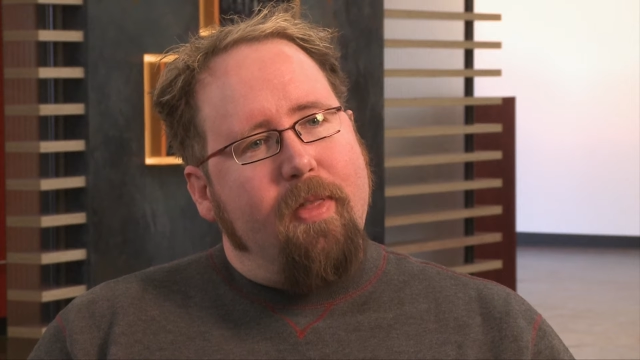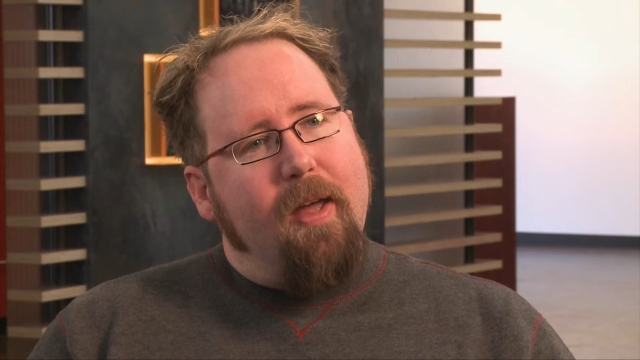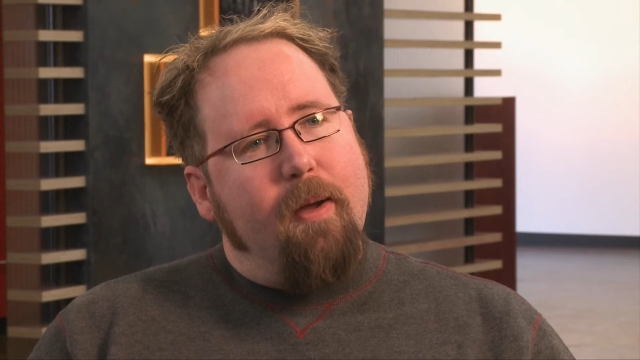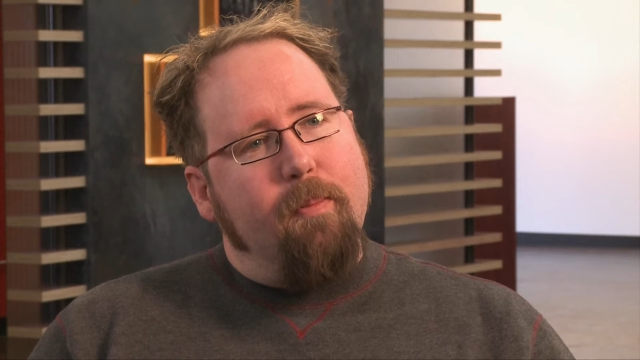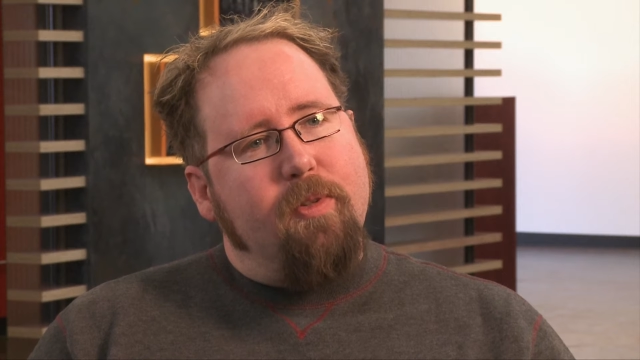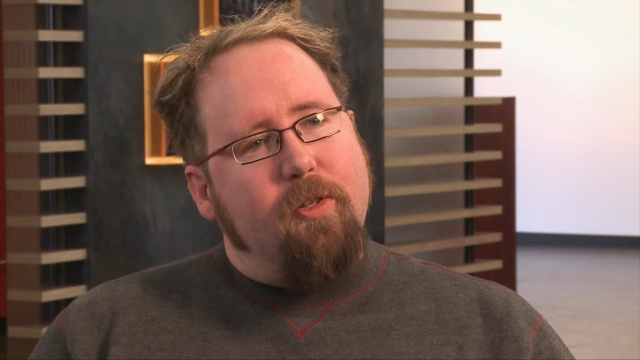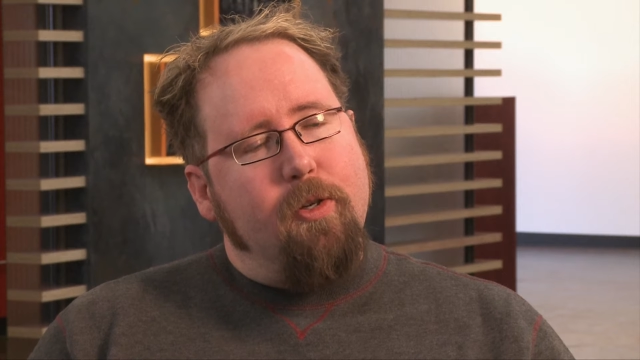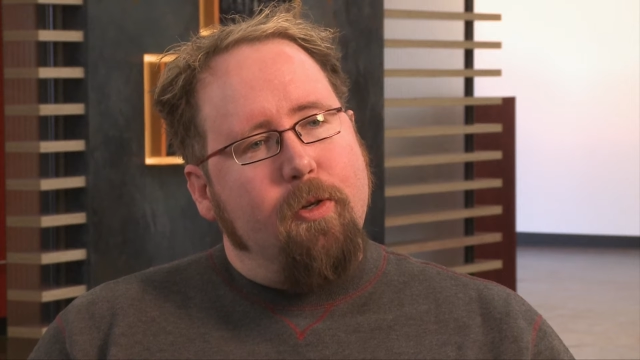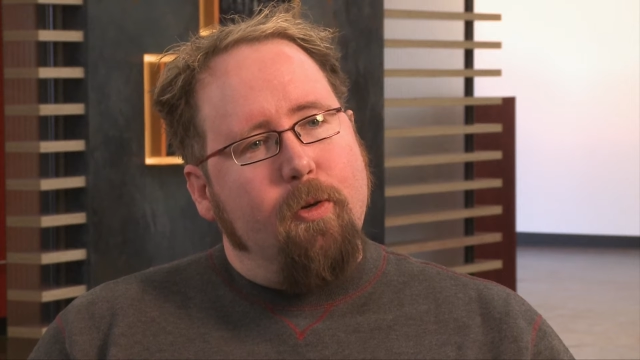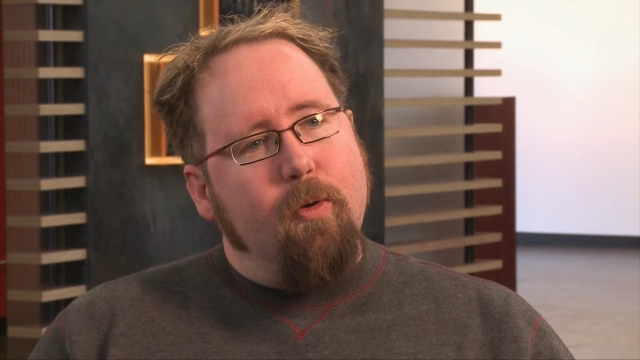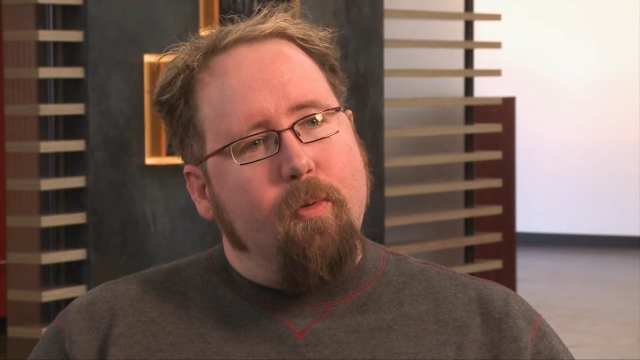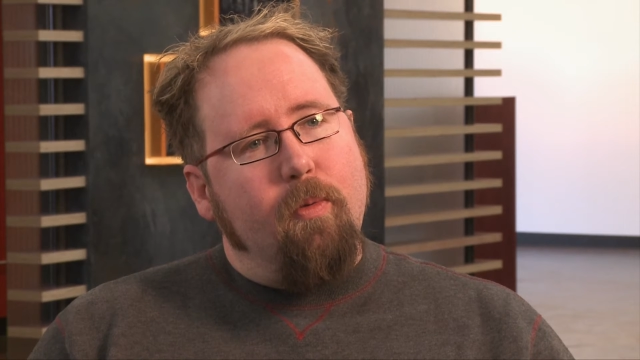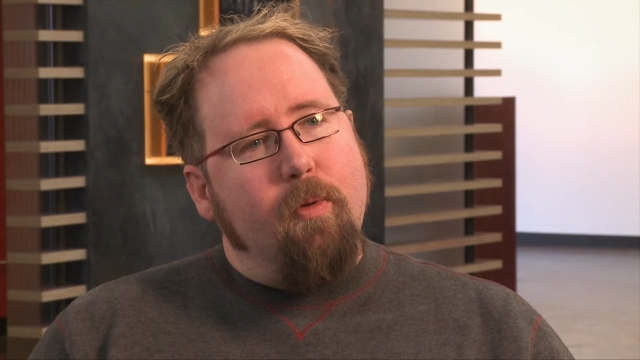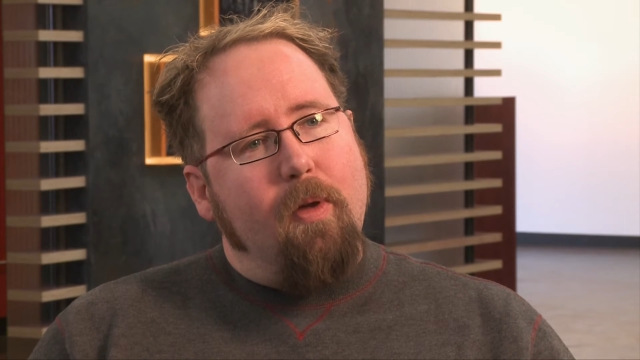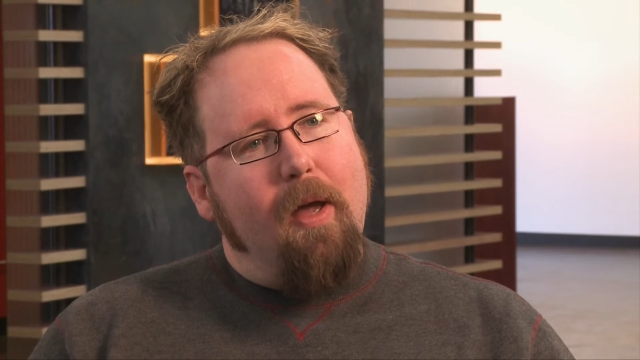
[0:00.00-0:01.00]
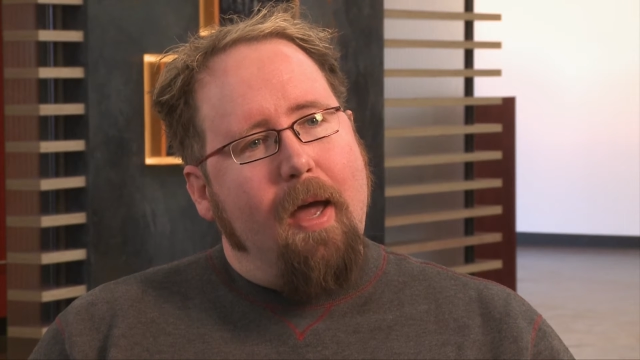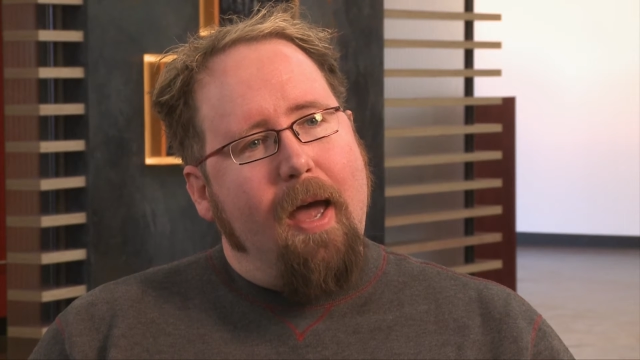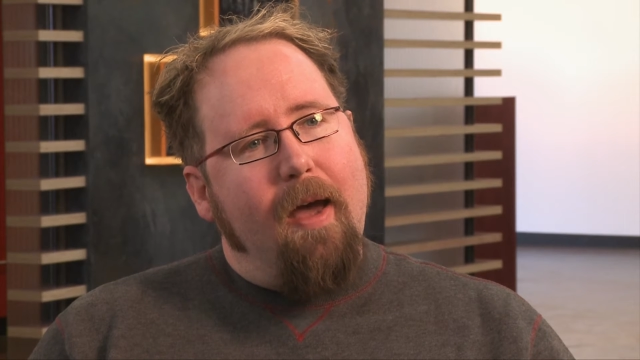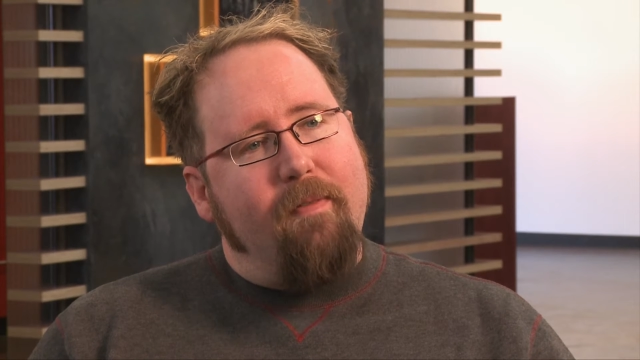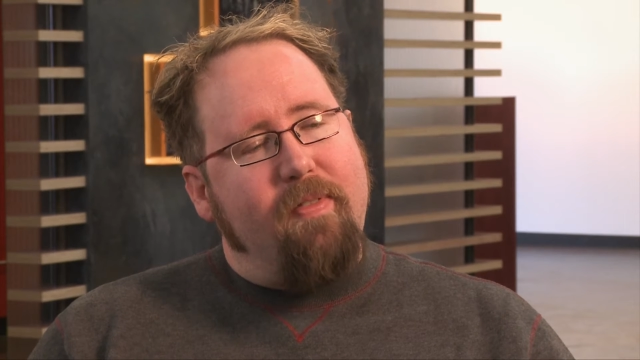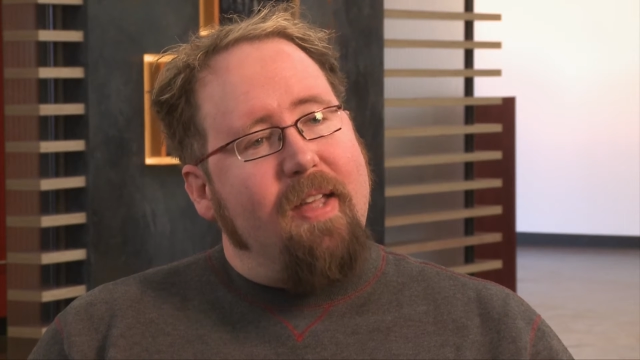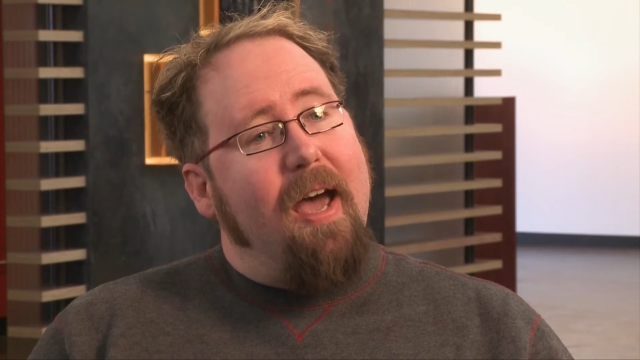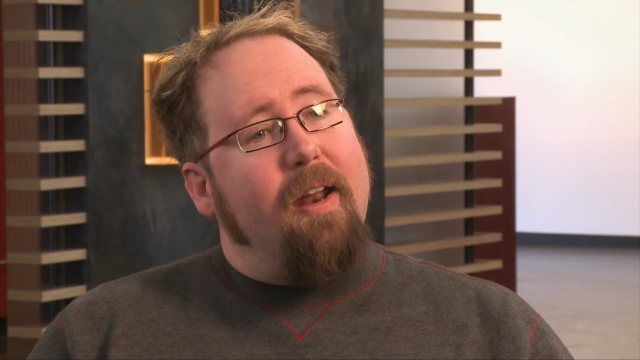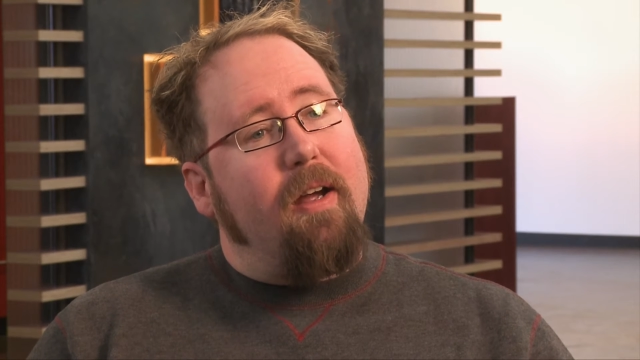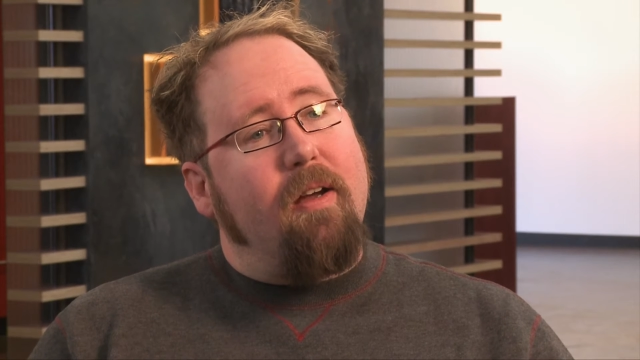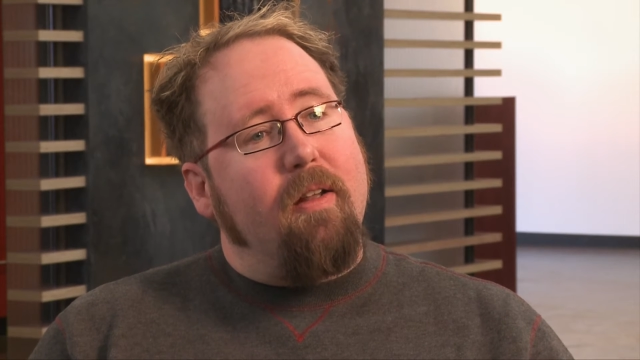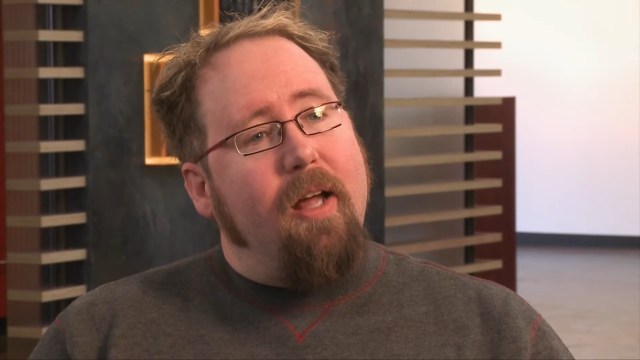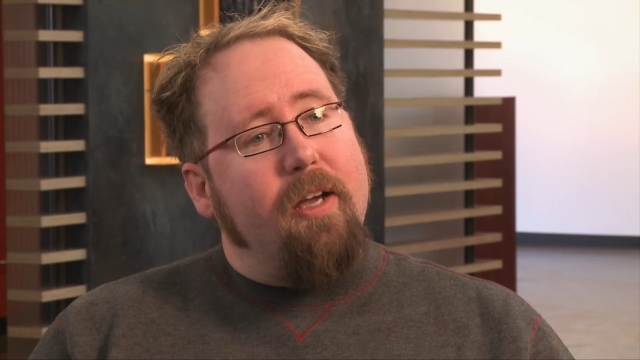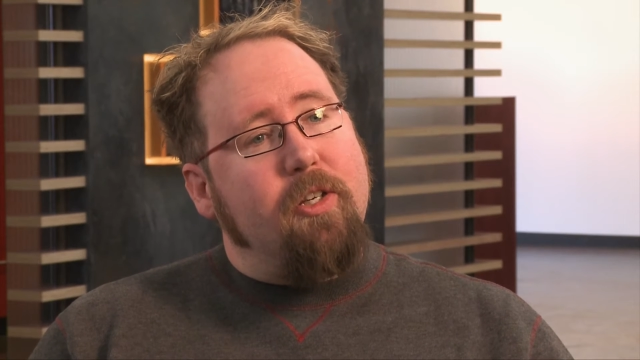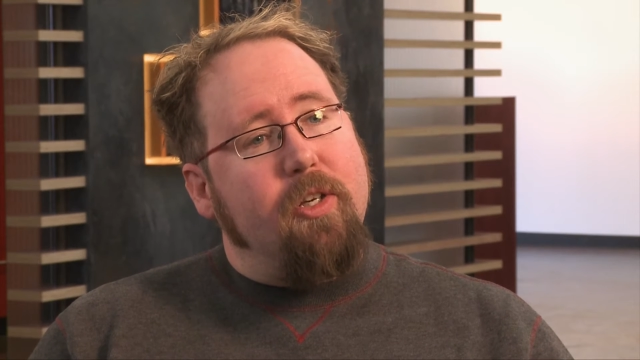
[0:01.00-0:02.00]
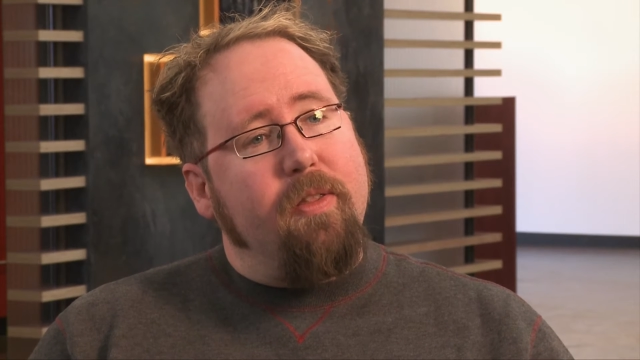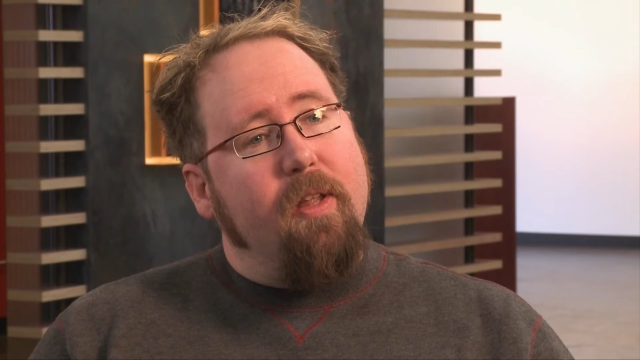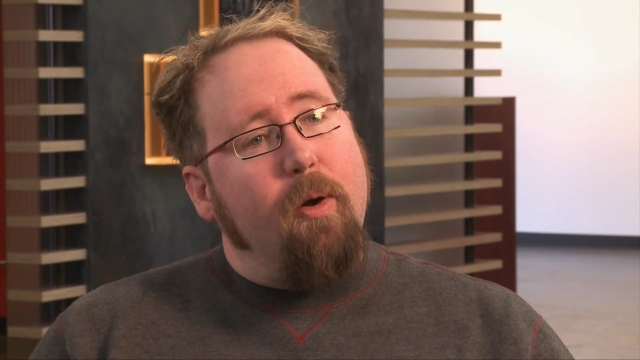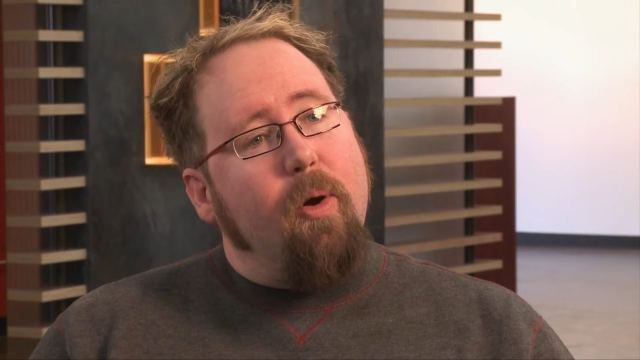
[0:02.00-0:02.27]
them to have data collection.